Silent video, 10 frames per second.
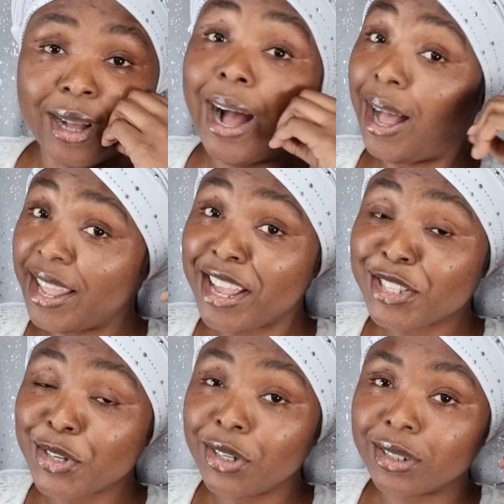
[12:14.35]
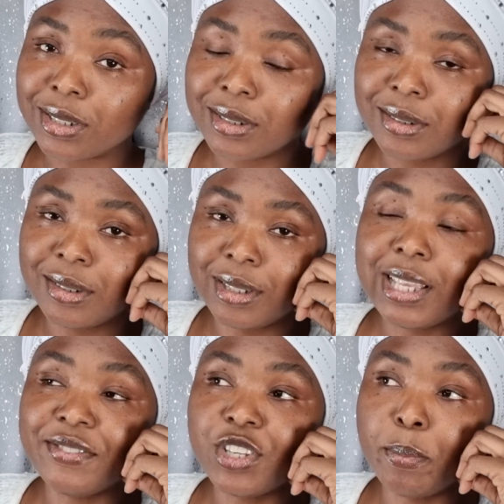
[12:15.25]
AHAYAH is good.
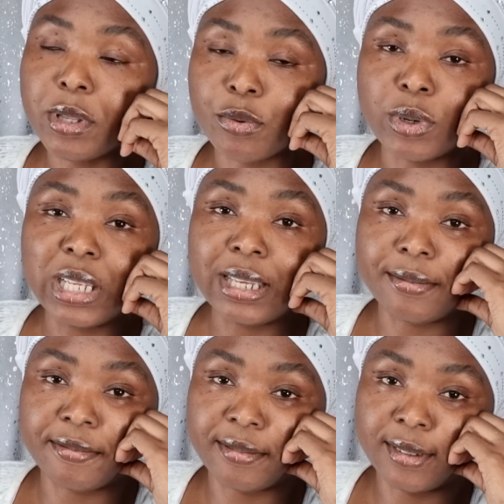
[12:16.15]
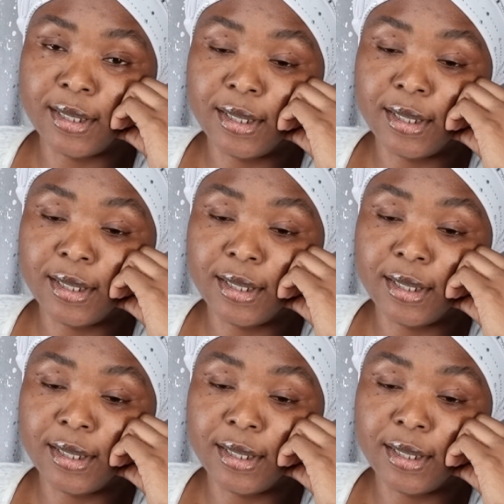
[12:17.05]
Gives you a bit of relief.